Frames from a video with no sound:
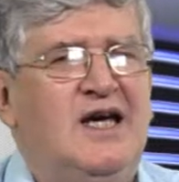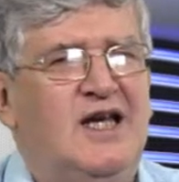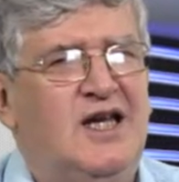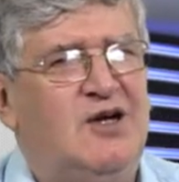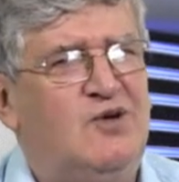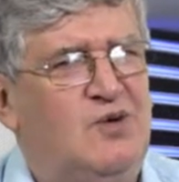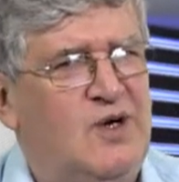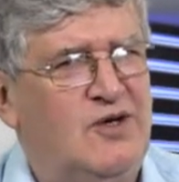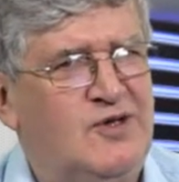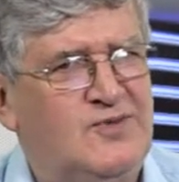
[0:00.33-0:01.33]
Hello,
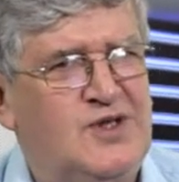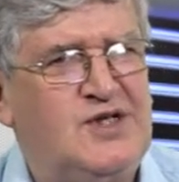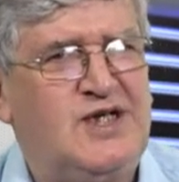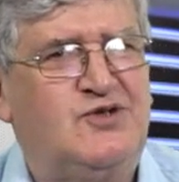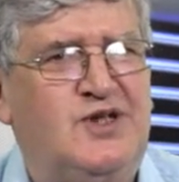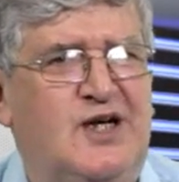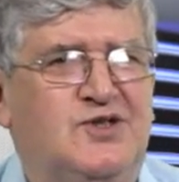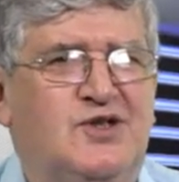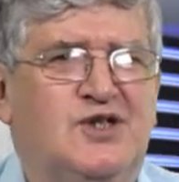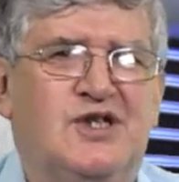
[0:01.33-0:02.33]
welcome to this
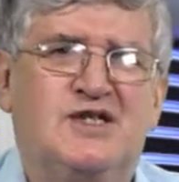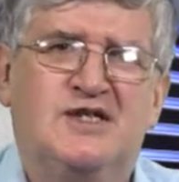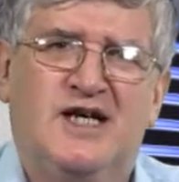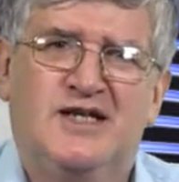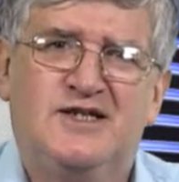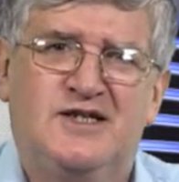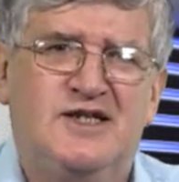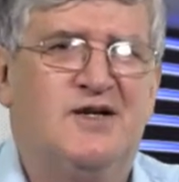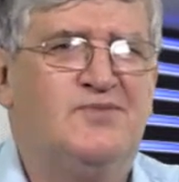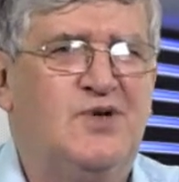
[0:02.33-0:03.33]
introduction to the
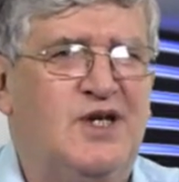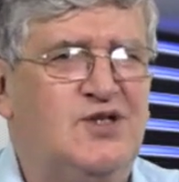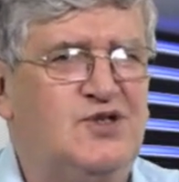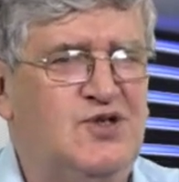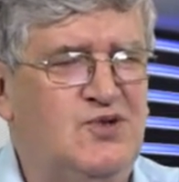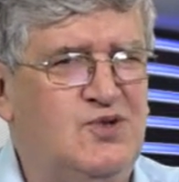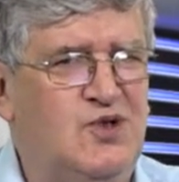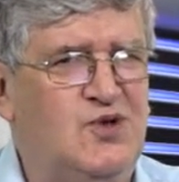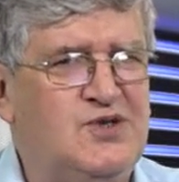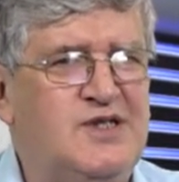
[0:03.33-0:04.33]
Scianti Prince2
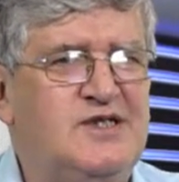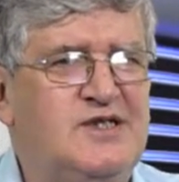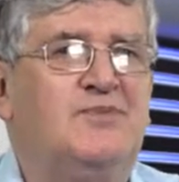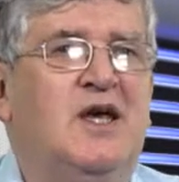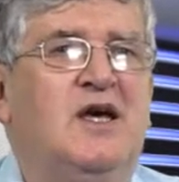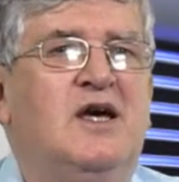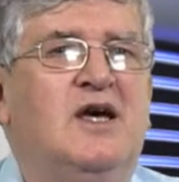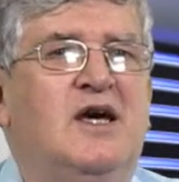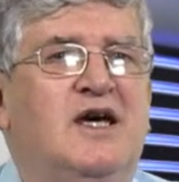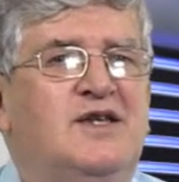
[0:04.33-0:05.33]
courses.
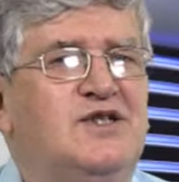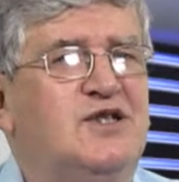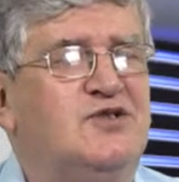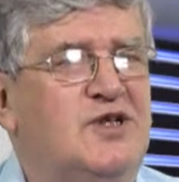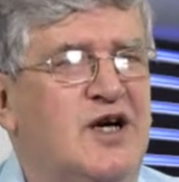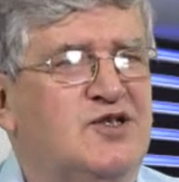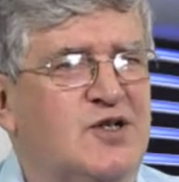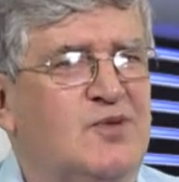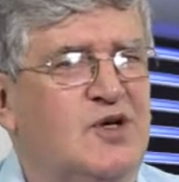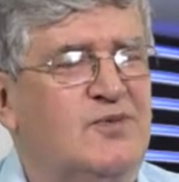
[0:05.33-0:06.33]
In this
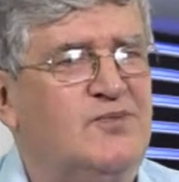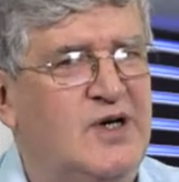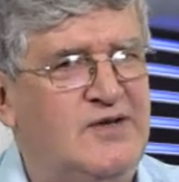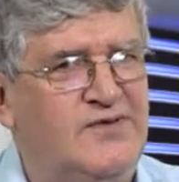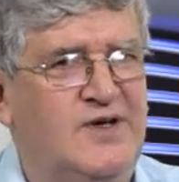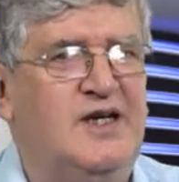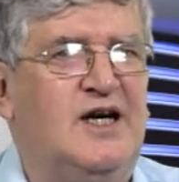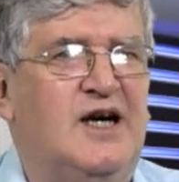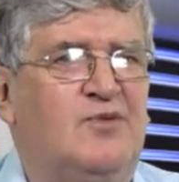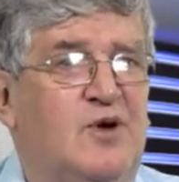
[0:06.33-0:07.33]
introduction we'll look briefly
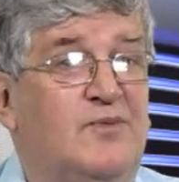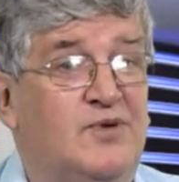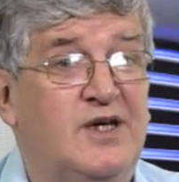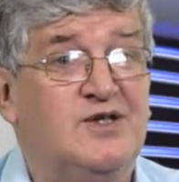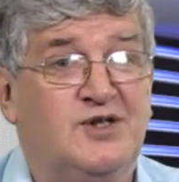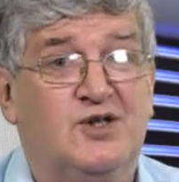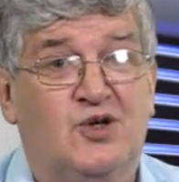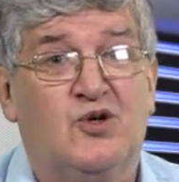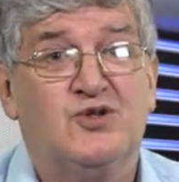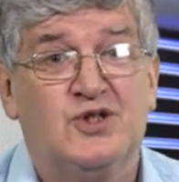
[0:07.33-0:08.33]
at what Prince and the
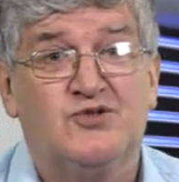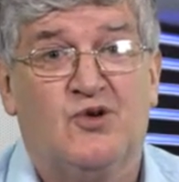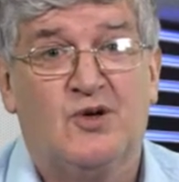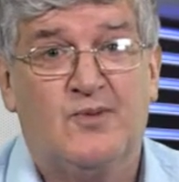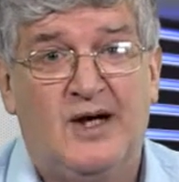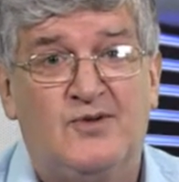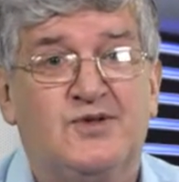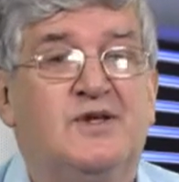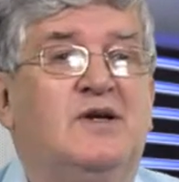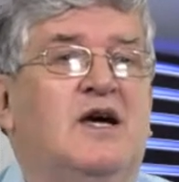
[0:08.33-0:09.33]
courses are all
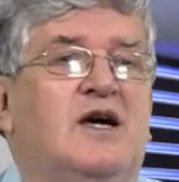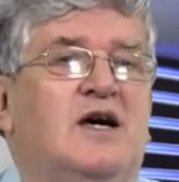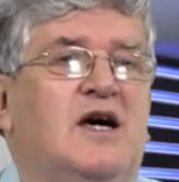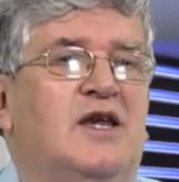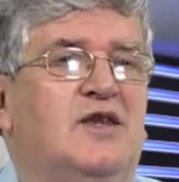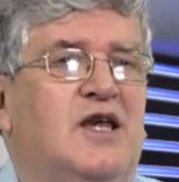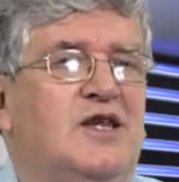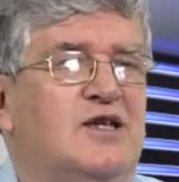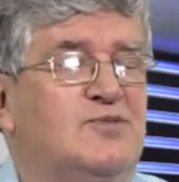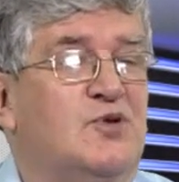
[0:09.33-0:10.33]
about, and
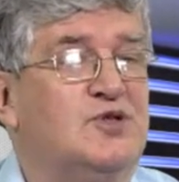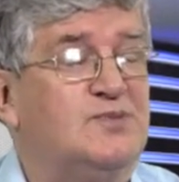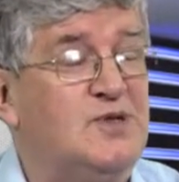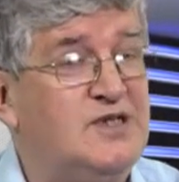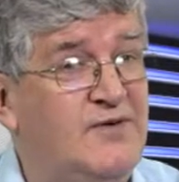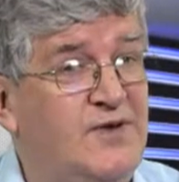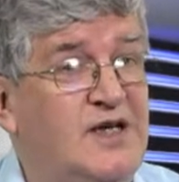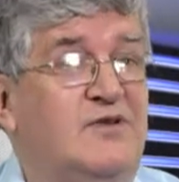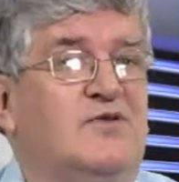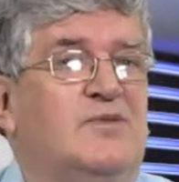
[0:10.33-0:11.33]
then there's more
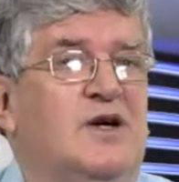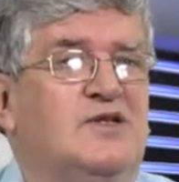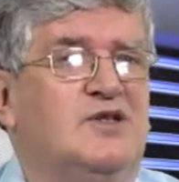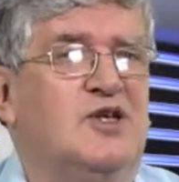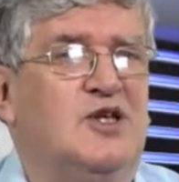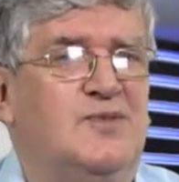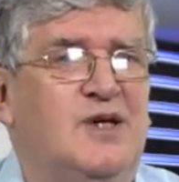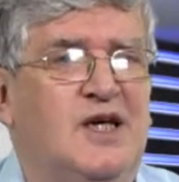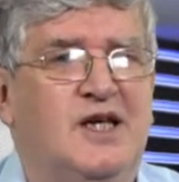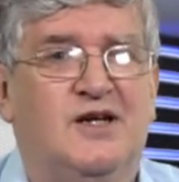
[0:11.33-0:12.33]
specific information at the
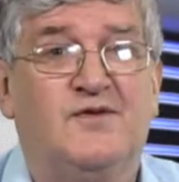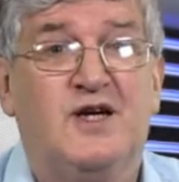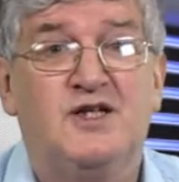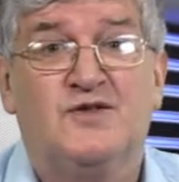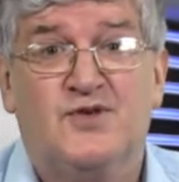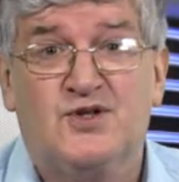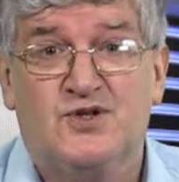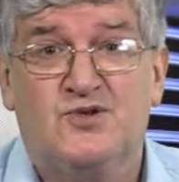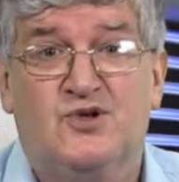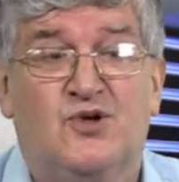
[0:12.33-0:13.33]
beginning of each of the
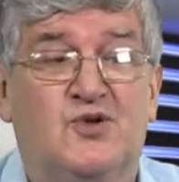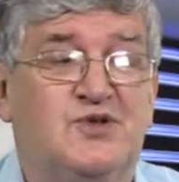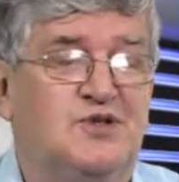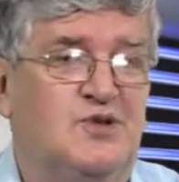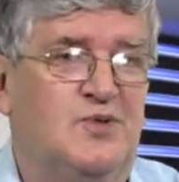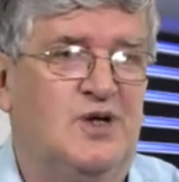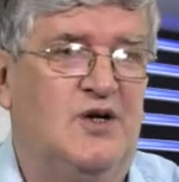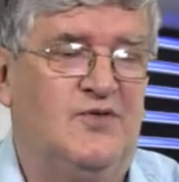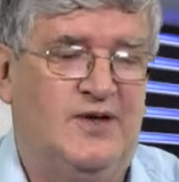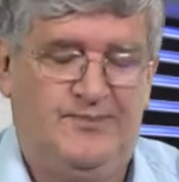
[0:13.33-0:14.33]
two courses that we
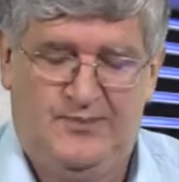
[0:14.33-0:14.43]
offer.